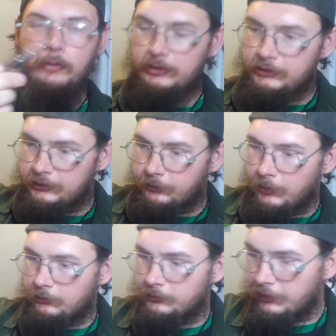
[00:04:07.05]
I just
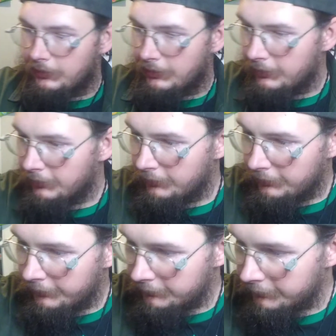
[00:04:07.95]
bought them today.
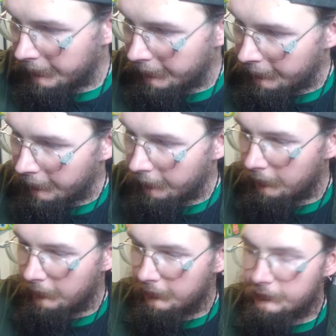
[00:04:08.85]
Because again, I
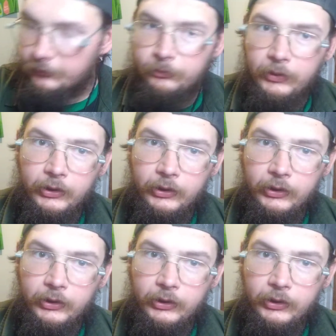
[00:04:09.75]
lost my